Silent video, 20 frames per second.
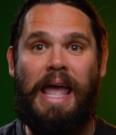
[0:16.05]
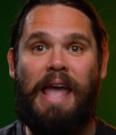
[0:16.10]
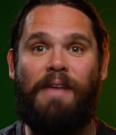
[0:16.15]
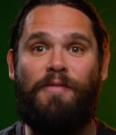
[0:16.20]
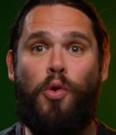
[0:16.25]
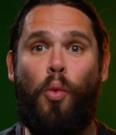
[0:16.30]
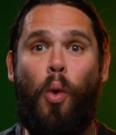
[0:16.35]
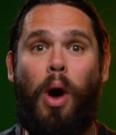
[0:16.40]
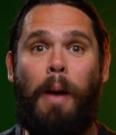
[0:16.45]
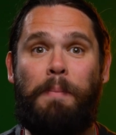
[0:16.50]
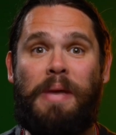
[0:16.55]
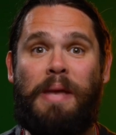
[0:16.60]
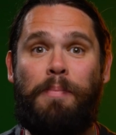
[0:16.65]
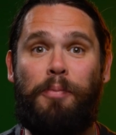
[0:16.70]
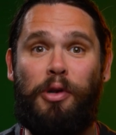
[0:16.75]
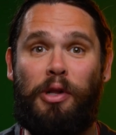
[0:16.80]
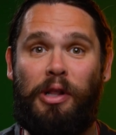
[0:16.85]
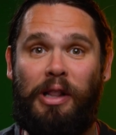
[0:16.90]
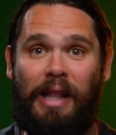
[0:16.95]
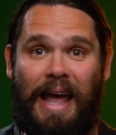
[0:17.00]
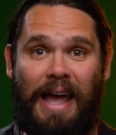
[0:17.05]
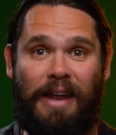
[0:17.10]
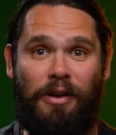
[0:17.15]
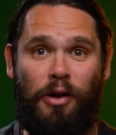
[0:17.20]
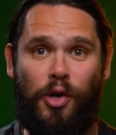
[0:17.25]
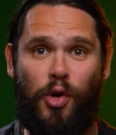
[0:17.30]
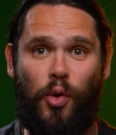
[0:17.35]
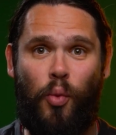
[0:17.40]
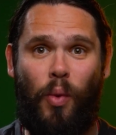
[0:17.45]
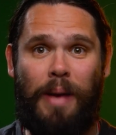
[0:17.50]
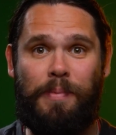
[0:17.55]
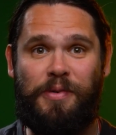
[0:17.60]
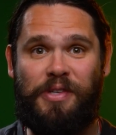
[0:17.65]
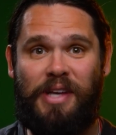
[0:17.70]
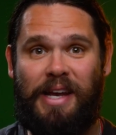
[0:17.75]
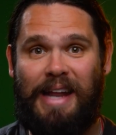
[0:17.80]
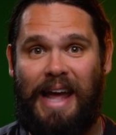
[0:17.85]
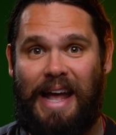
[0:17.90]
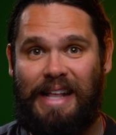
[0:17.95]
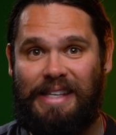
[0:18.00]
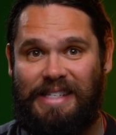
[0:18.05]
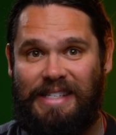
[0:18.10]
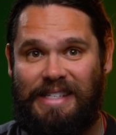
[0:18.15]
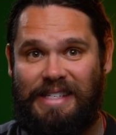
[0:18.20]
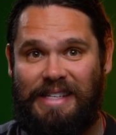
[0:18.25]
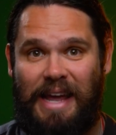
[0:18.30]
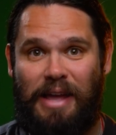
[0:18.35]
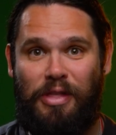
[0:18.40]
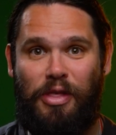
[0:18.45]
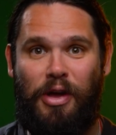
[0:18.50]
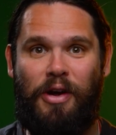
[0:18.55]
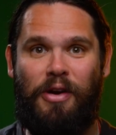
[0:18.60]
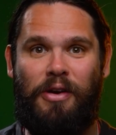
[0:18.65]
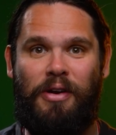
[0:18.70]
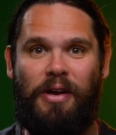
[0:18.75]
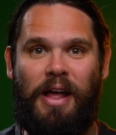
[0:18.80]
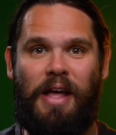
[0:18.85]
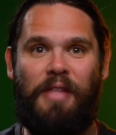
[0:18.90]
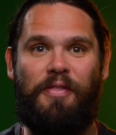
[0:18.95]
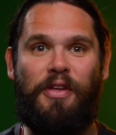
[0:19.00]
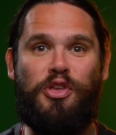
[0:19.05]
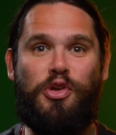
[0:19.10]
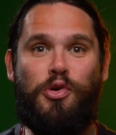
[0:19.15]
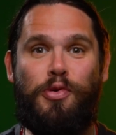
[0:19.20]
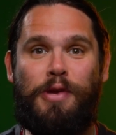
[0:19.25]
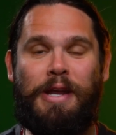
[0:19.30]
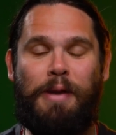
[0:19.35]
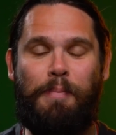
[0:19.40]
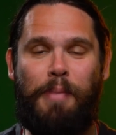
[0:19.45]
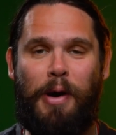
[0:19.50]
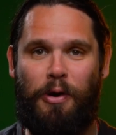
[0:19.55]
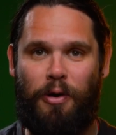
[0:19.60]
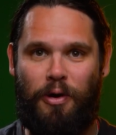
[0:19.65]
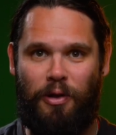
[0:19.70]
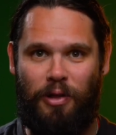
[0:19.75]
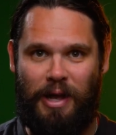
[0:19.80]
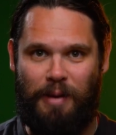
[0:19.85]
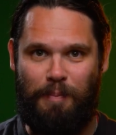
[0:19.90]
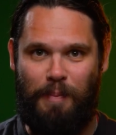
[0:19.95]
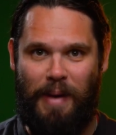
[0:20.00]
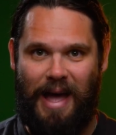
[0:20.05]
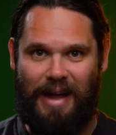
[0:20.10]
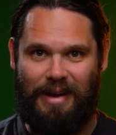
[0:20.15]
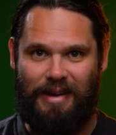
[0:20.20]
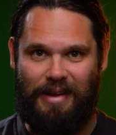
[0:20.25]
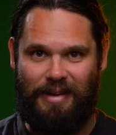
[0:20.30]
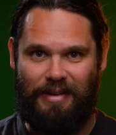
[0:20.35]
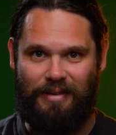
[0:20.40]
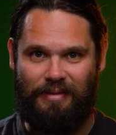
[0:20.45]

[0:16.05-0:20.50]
If you want people to land on your website and stay there, then you need a better click magnet.